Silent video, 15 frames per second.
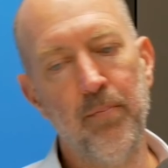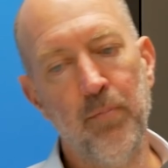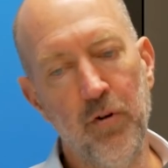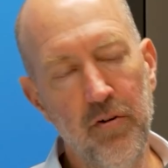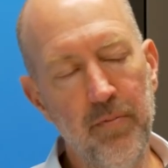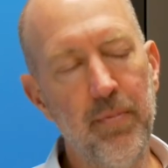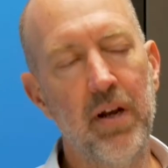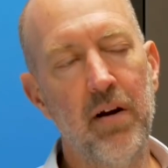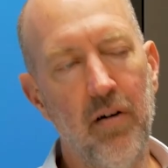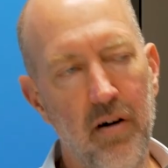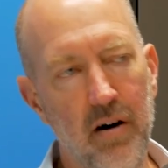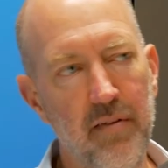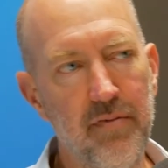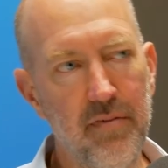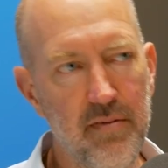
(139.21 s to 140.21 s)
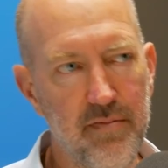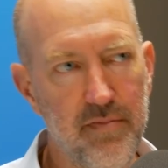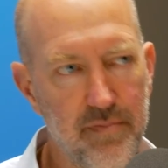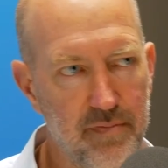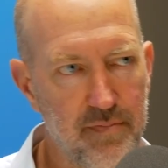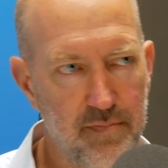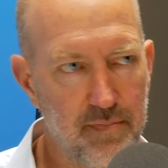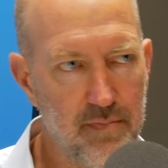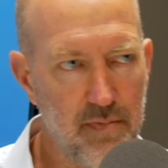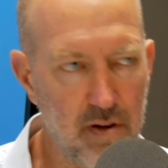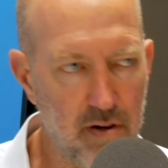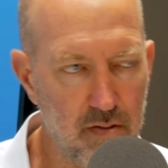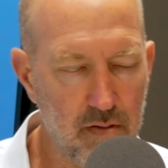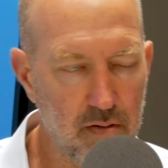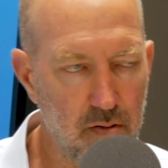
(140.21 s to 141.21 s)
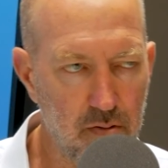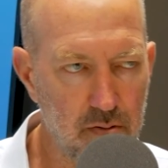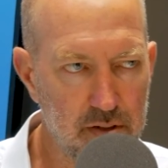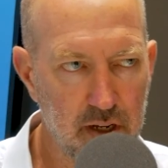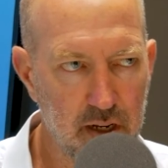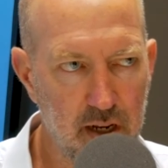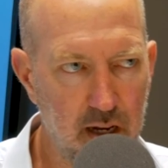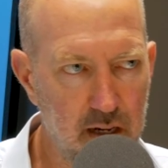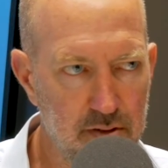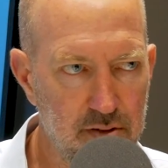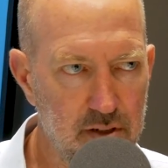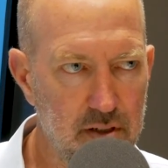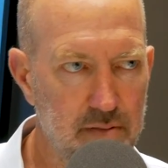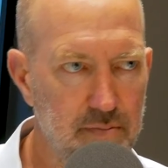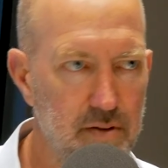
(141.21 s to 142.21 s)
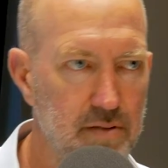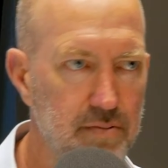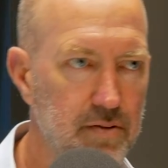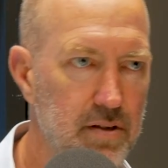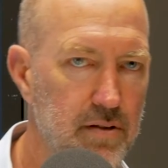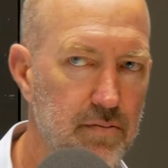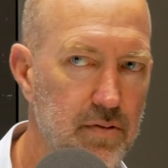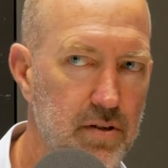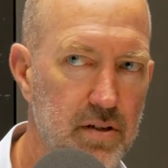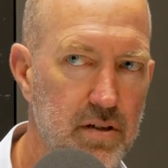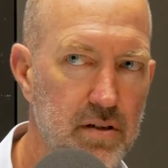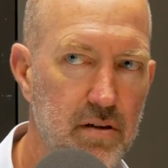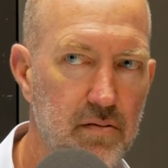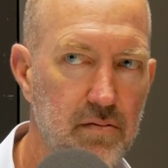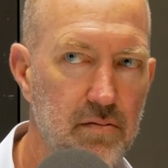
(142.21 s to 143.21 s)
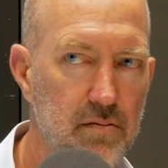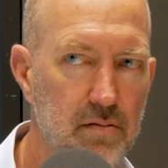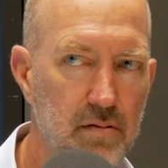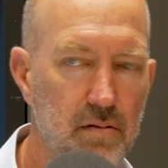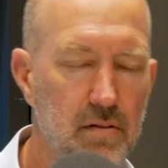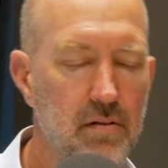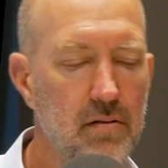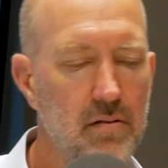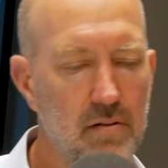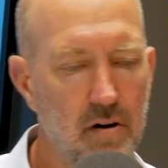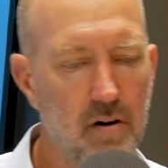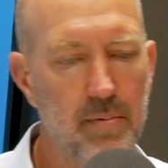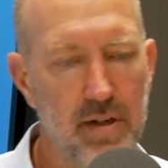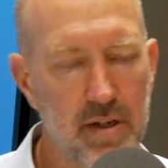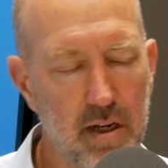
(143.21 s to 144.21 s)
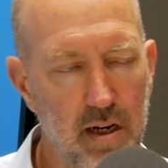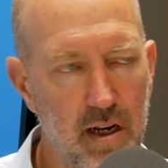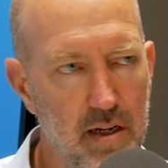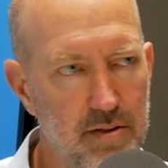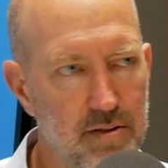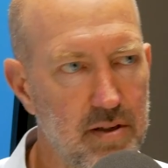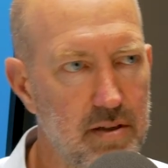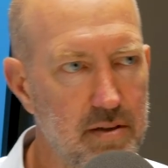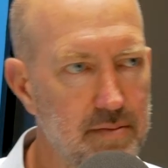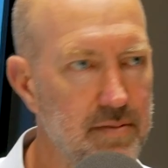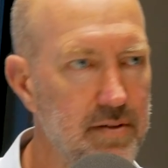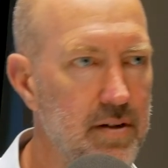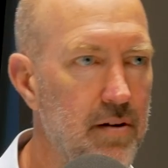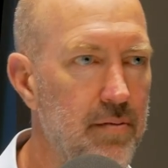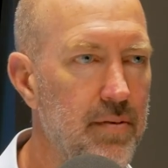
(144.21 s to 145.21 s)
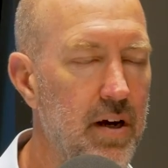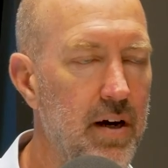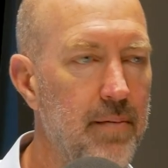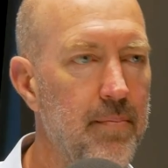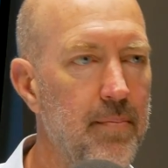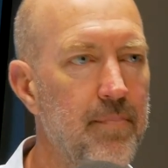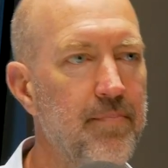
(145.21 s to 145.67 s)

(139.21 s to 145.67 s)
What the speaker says: movement off of, you know, coal technologies, which we just don't, or carbon technologies. Mm. So, yeah.